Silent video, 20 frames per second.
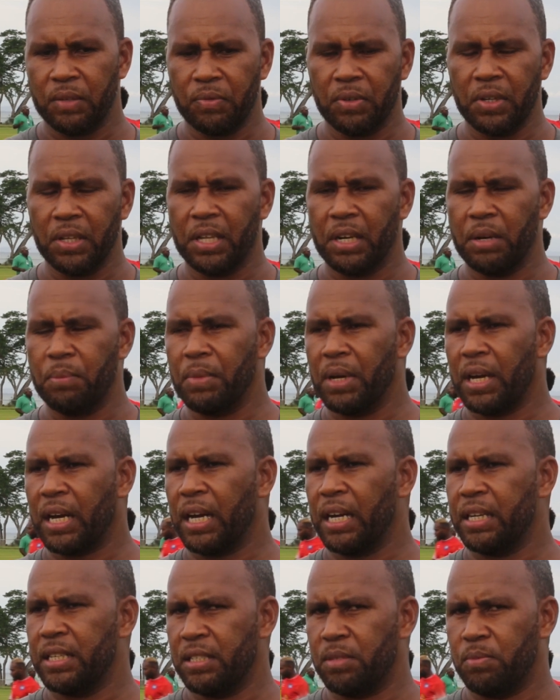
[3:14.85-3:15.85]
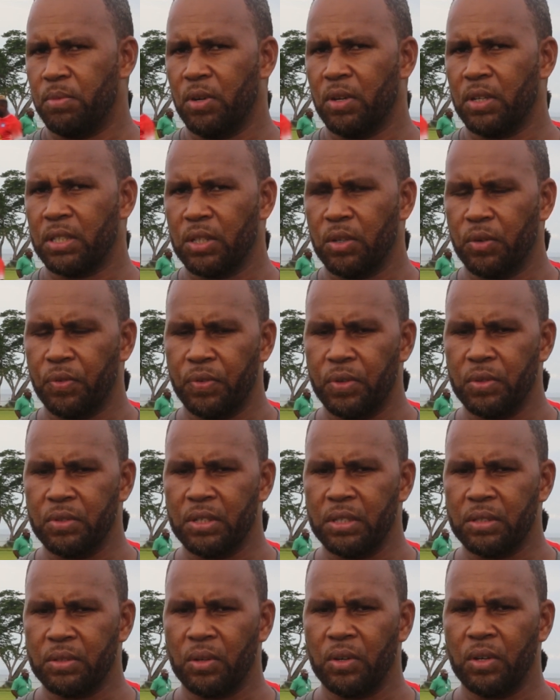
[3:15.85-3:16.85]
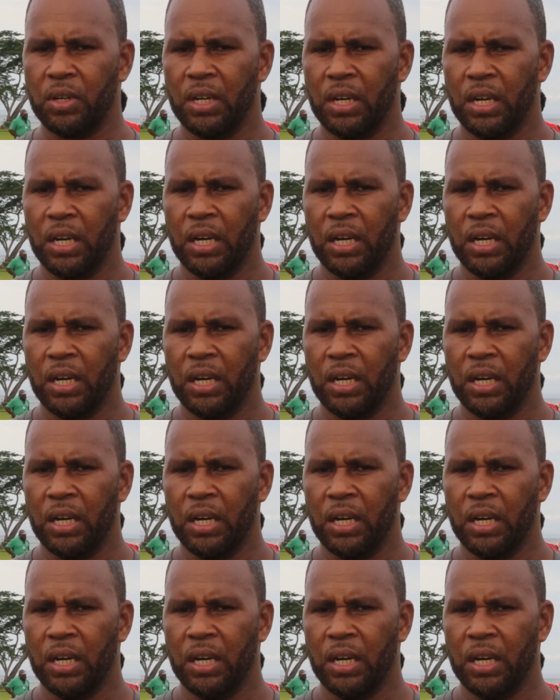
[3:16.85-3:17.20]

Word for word: further him not careers block at lo future. So